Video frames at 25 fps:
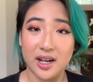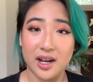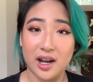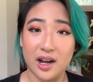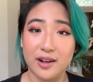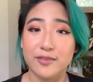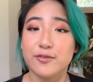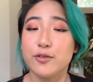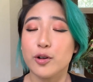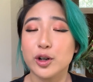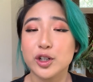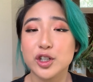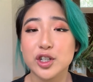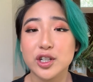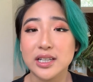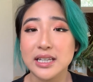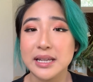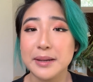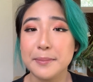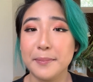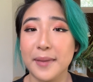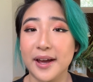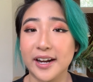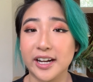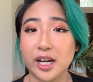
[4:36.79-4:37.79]
Unfortunately,
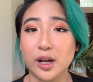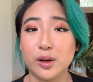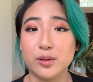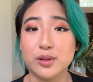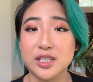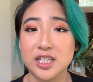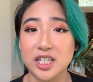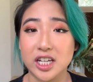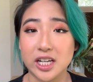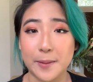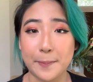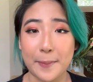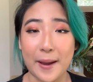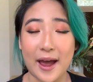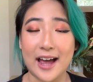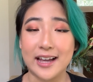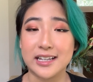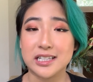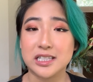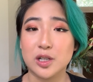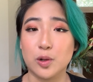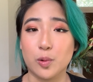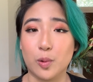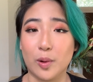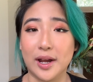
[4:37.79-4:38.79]
Meadow did
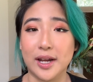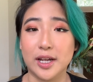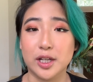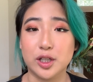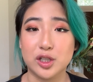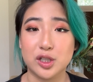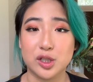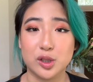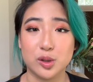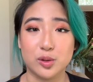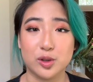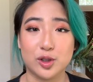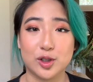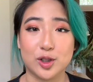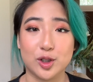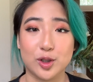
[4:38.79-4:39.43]
pass away due